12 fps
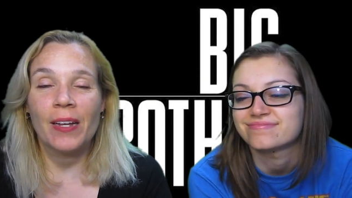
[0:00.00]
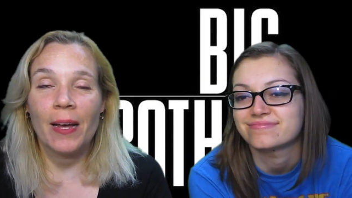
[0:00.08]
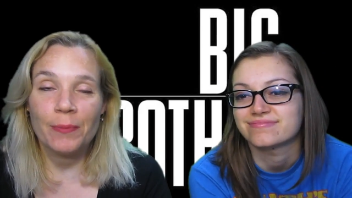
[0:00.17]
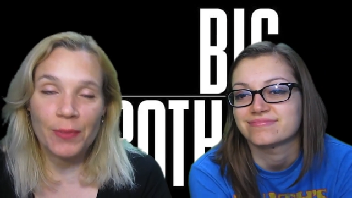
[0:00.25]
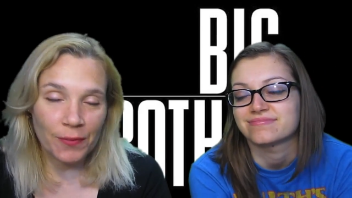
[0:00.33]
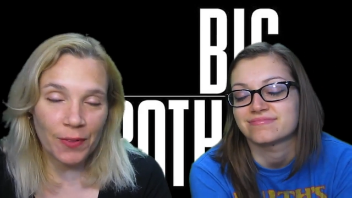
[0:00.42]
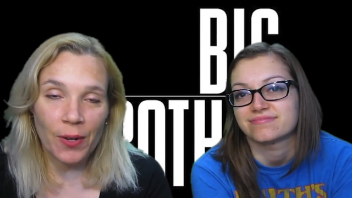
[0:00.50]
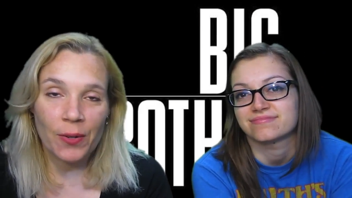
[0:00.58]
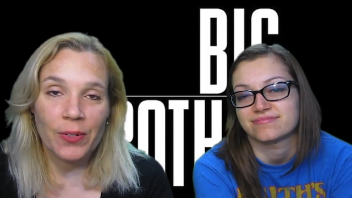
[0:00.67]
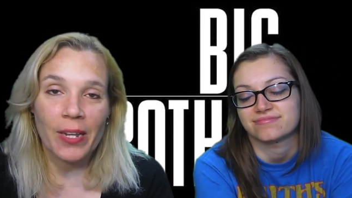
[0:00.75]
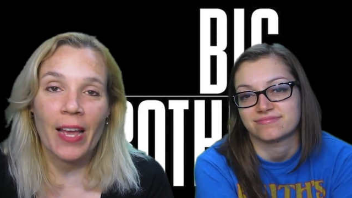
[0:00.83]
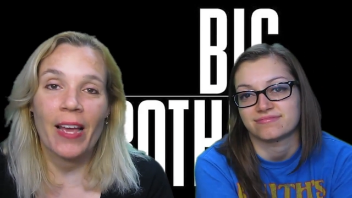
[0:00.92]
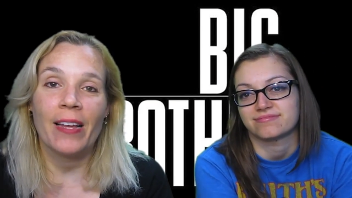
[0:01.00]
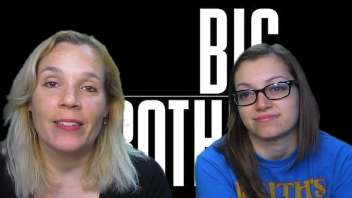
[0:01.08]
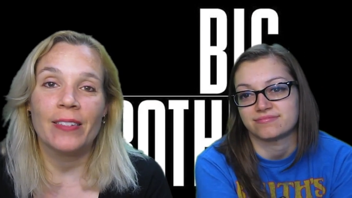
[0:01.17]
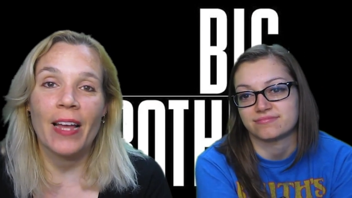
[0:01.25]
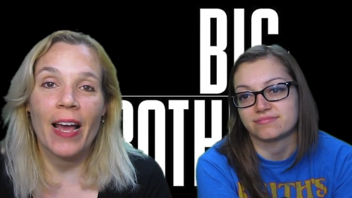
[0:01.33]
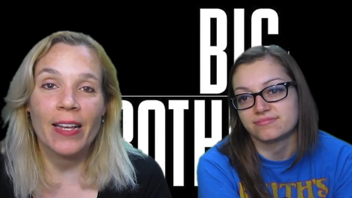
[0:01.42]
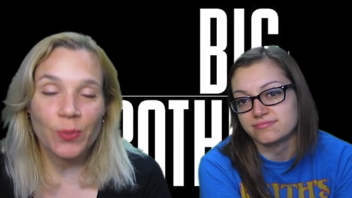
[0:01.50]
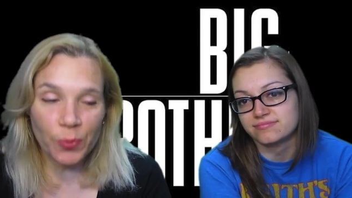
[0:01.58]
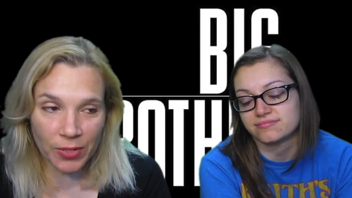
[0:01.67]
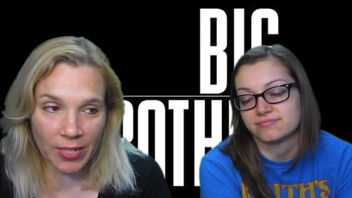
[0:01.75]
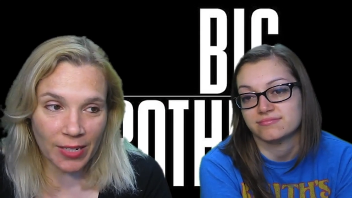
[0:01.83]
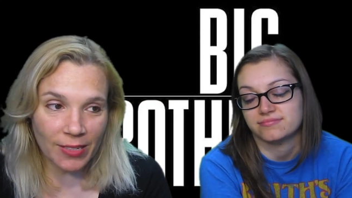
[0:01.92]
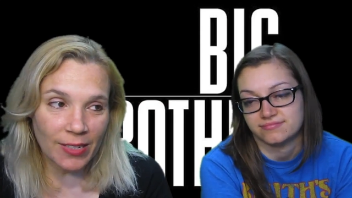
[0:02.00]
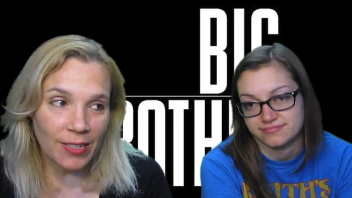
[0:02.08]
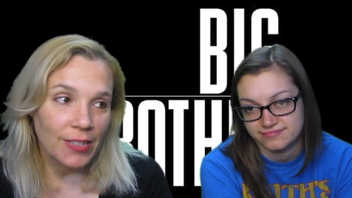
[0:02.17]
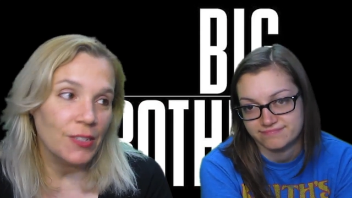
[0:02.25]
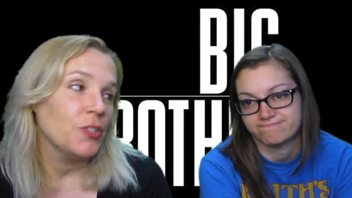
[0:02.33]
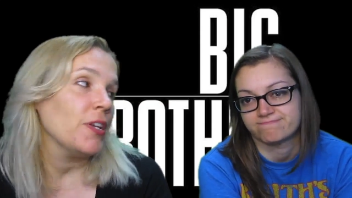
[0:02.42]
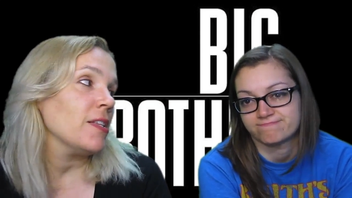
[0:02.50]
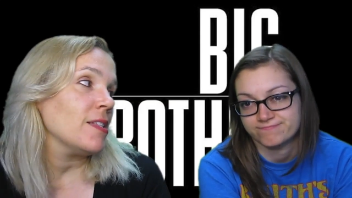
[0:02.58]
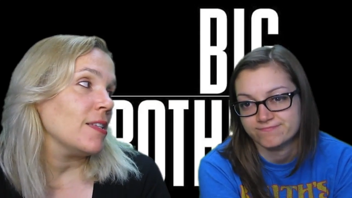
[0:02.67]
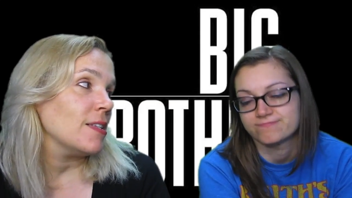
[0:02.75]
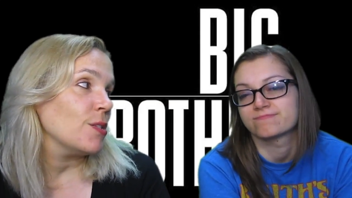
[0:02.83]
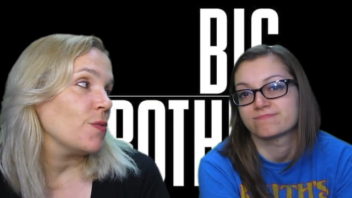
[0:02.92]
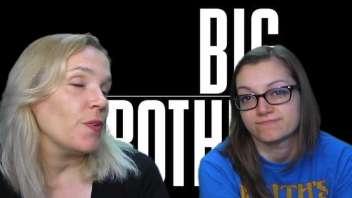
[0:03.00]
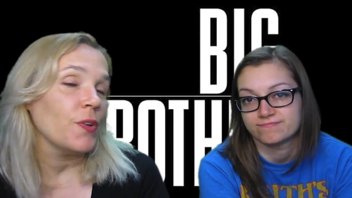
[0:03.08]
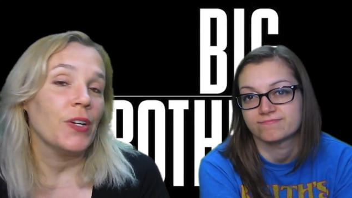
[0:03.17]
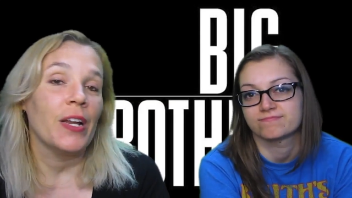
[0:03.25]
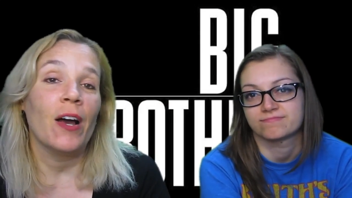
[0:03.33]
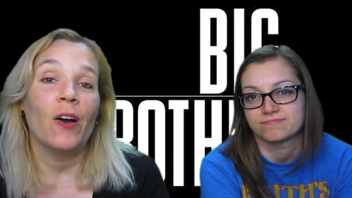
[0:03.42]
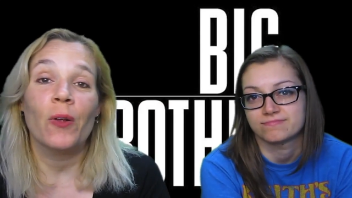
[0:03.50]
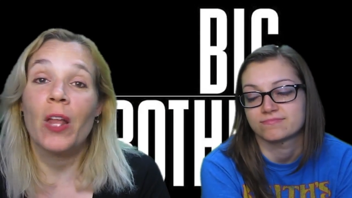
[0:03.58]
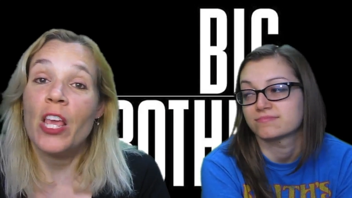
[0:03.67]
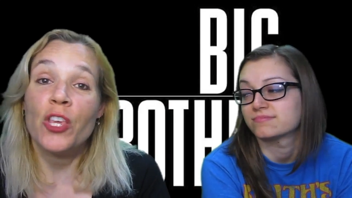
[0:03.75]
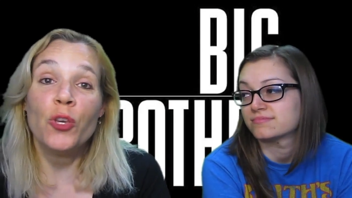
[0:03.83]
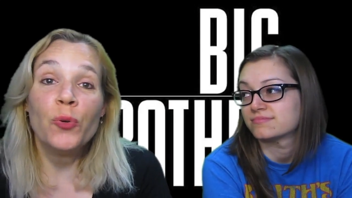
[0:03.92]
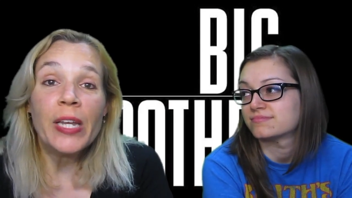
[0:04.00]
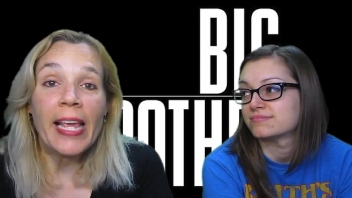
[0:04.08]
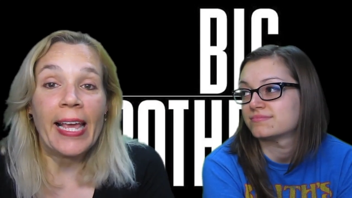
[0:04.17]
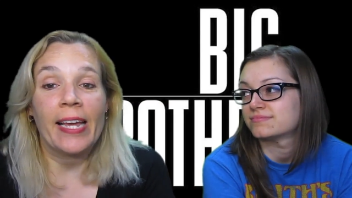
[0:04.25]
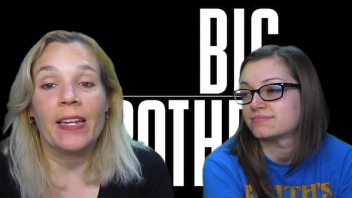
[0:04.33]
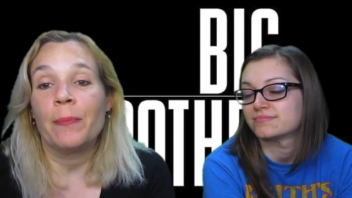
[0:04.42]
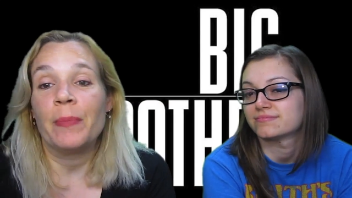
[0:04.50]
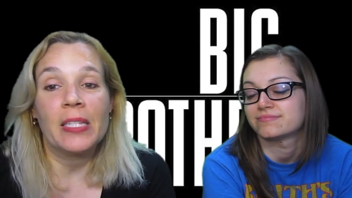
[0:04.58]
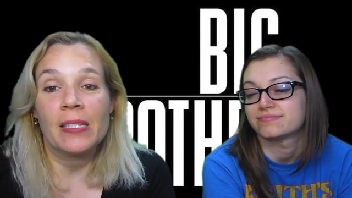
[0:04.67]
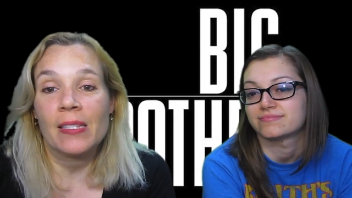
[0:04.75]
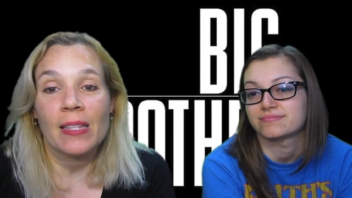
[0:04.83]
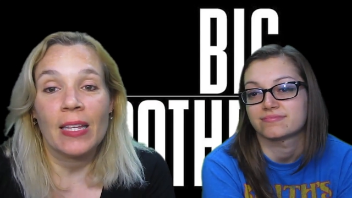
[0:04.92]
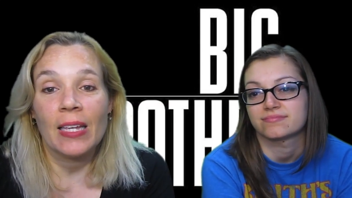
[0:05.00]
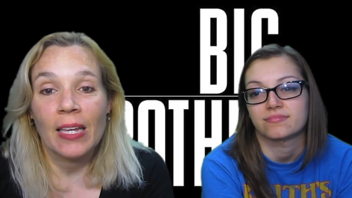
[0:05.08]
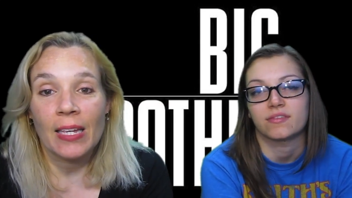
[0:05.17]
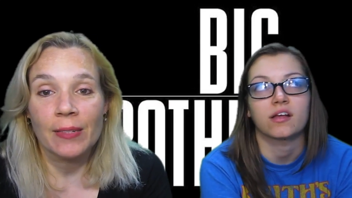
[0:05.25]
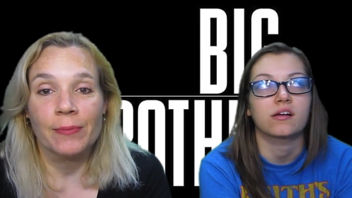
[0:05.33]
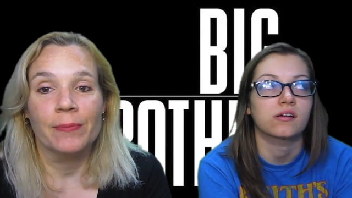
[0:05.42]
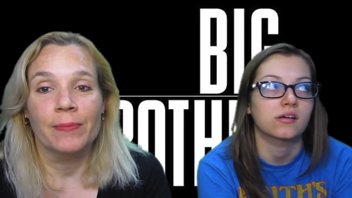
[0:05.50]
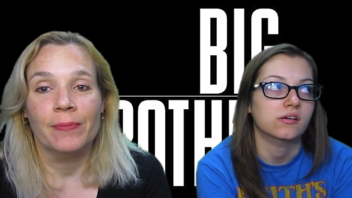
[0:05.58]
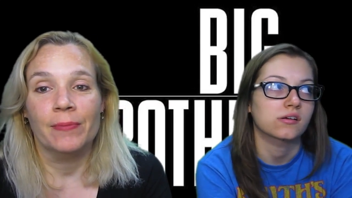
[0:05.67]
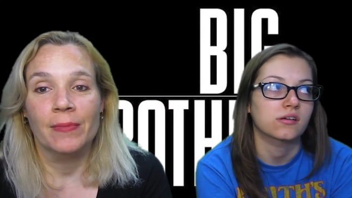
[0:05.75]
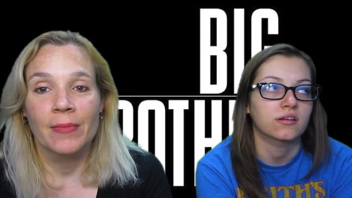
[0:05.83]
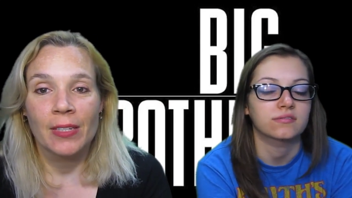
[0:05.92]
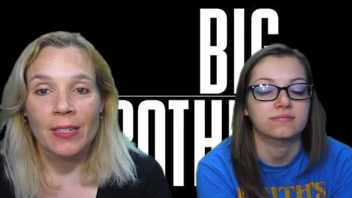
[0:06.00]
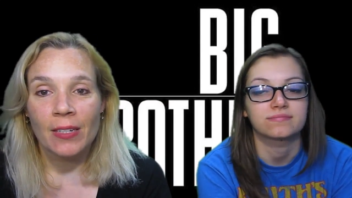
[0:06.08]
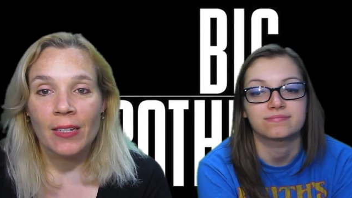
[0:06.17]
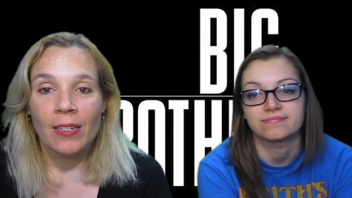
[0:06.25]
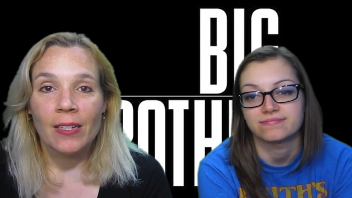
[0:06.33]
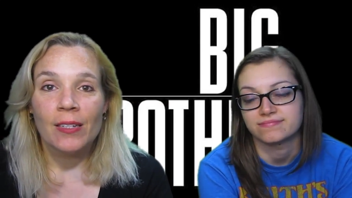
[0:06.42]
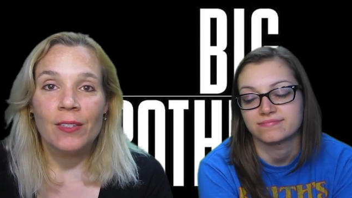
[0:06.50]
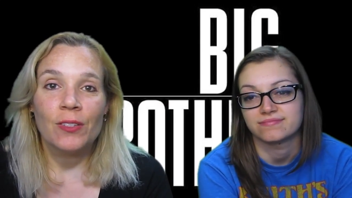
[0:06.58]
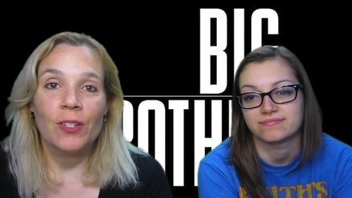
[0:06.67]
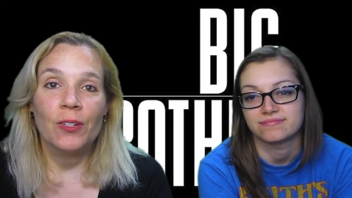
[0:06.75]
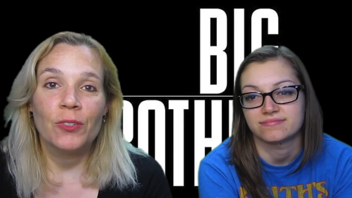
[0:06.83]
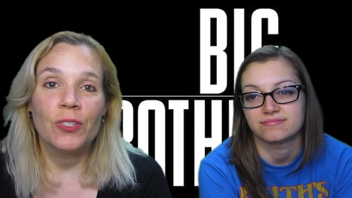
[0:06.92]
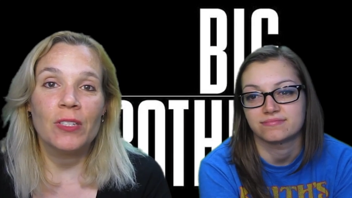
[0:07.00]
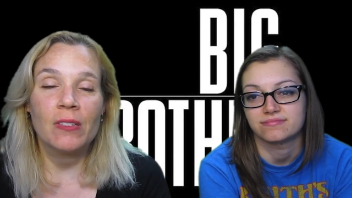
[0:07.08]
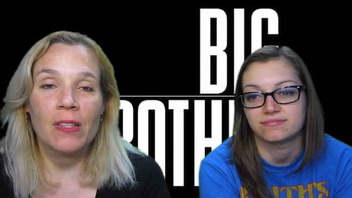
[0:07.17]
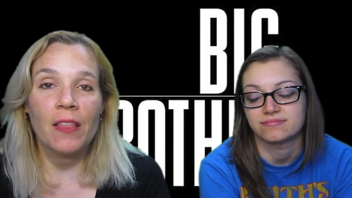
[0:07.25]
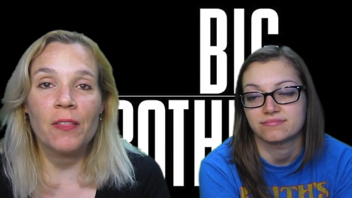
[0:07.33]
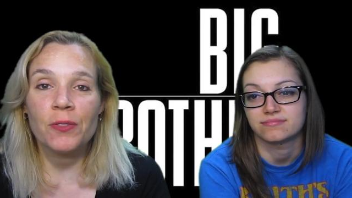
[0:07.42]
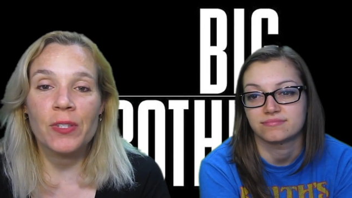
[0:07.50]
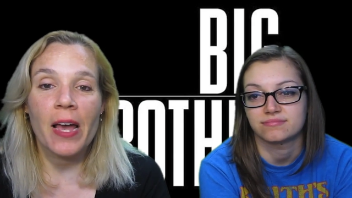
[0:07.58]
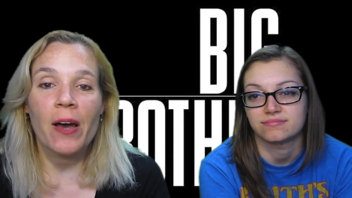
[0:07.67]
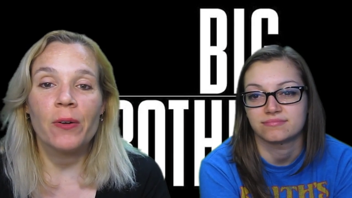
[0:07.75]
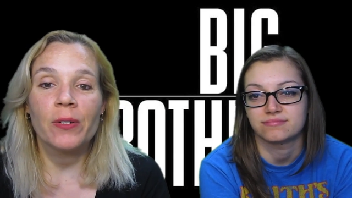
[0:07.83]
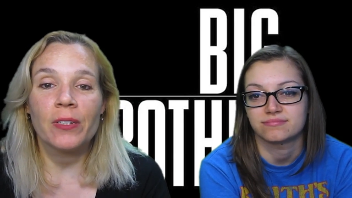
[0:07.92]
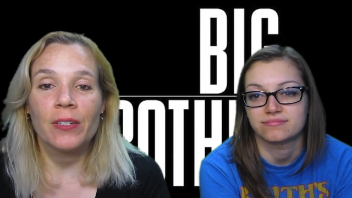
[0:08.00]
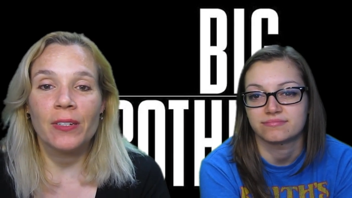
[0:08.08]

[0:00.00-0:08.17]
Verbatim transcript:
Speaker 1: time to vote and as predicted, Jessie is voted out unanimously. So she slithers out,